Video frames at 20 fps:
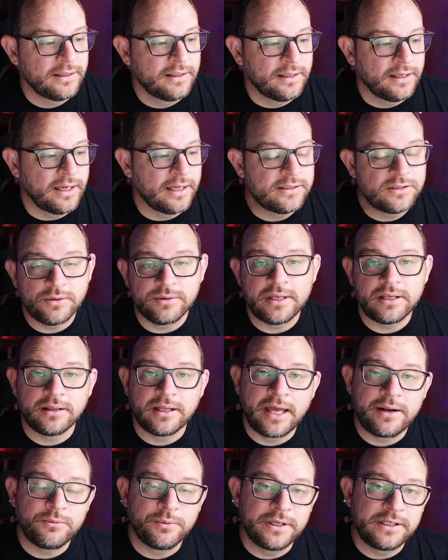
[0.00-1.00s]
And so that
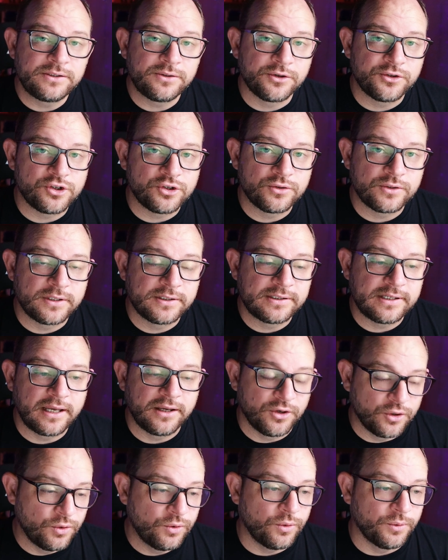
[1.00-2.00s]
led researchers to say,
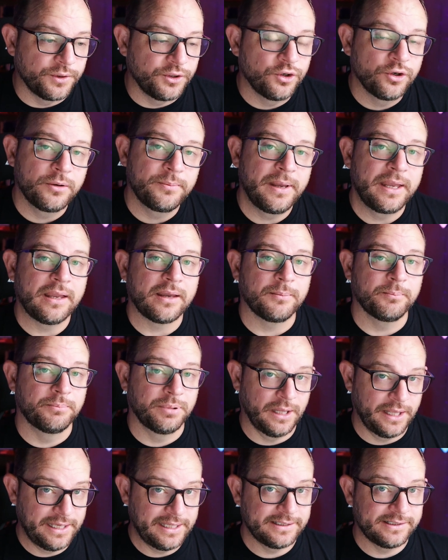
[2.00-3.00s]
cool, when you're going to make
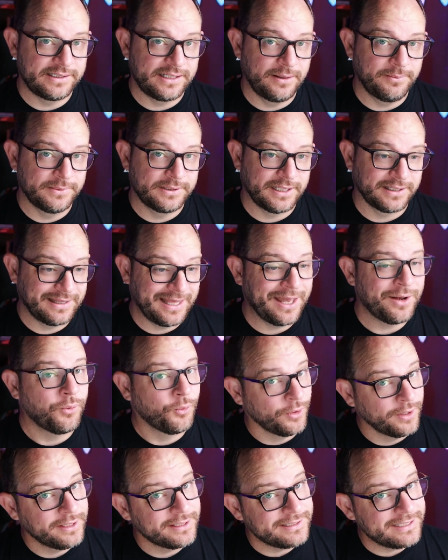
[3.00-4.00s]
blanket statements like that,
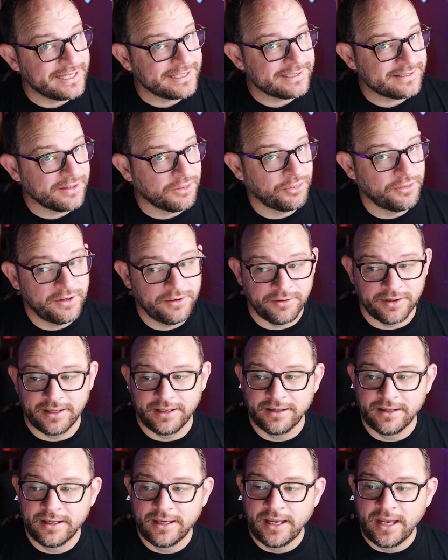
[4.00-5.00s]
we're going to test the theory.
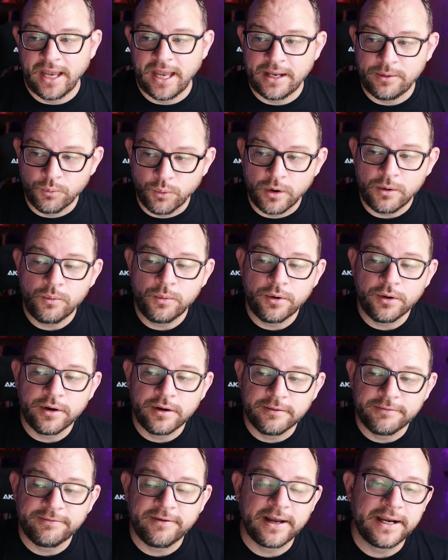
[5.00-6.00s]
And what we're going
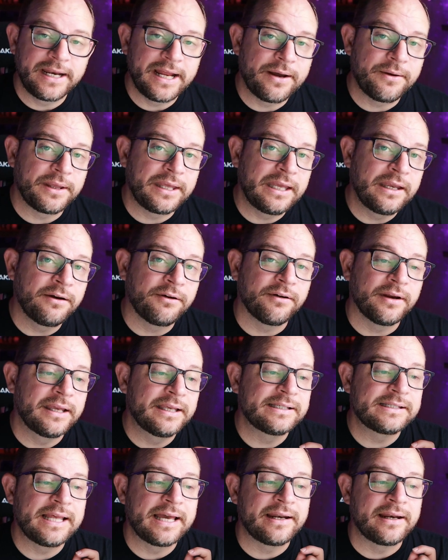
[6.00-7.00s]
to find out here
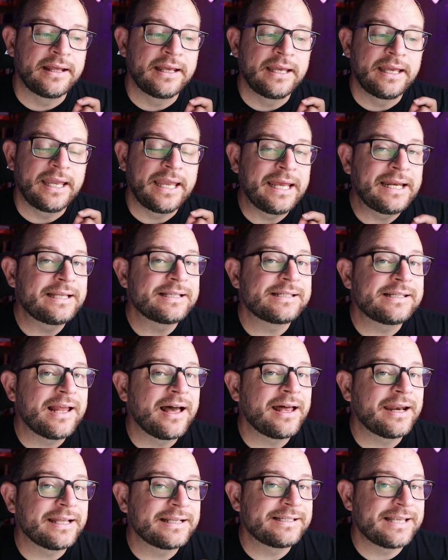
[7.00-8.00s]
is that it is
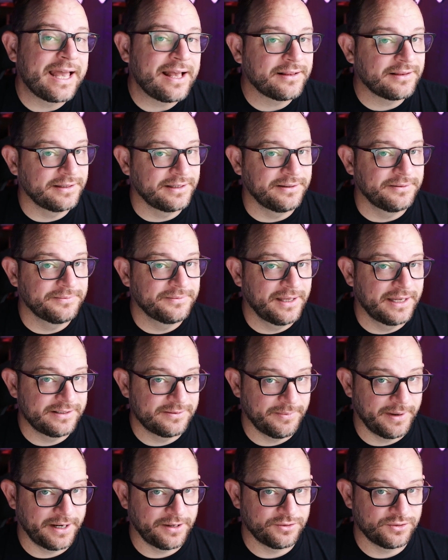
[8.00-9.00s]
not exactly as
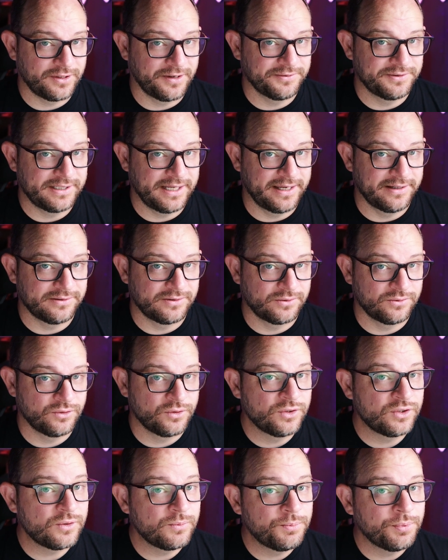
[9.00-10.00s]
Microsoft says.
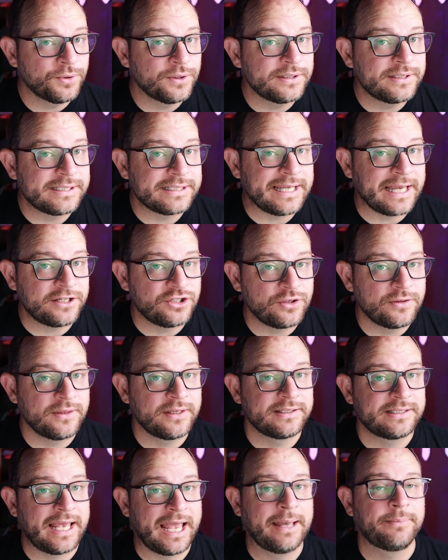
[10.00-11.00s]
There's some pretty sketchy
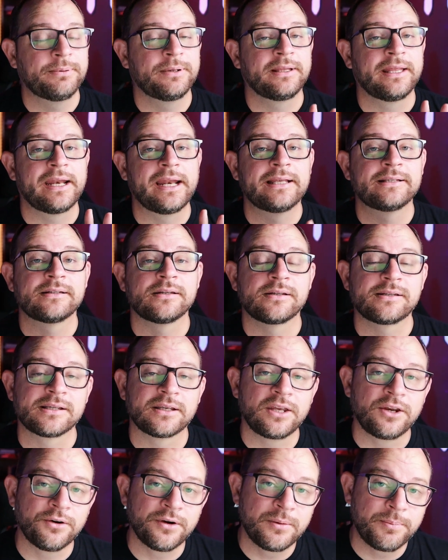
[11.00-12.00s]
things happening that as a
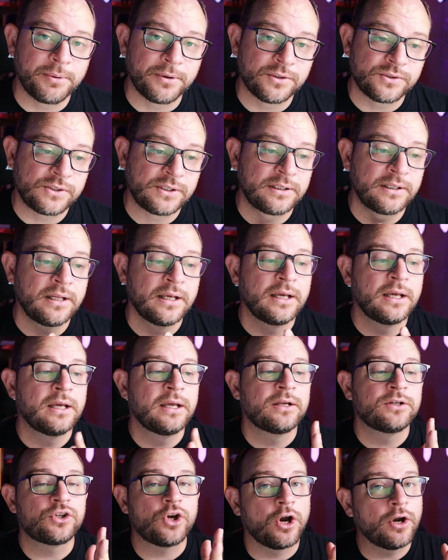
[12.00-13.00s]
security person
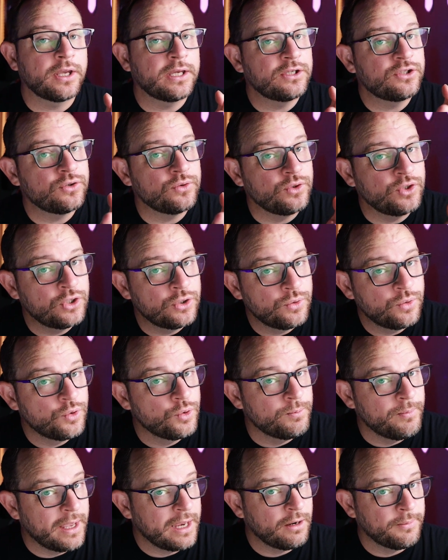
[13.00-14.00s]
talking to you who
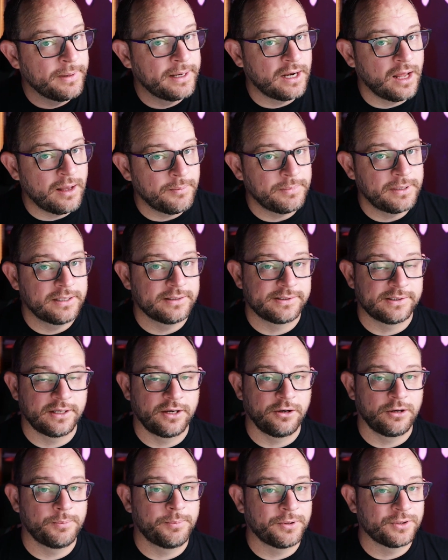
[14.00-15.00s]
may or may not be a
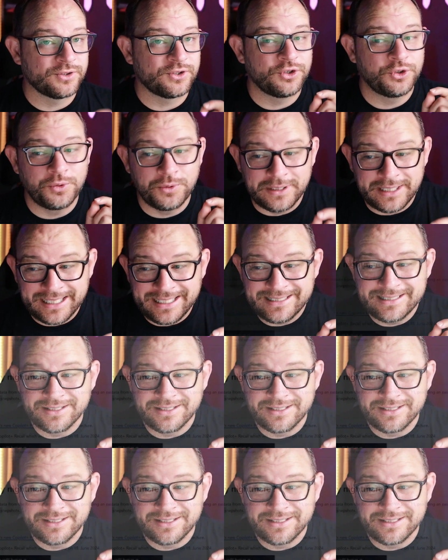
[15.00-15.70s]
security person, you need to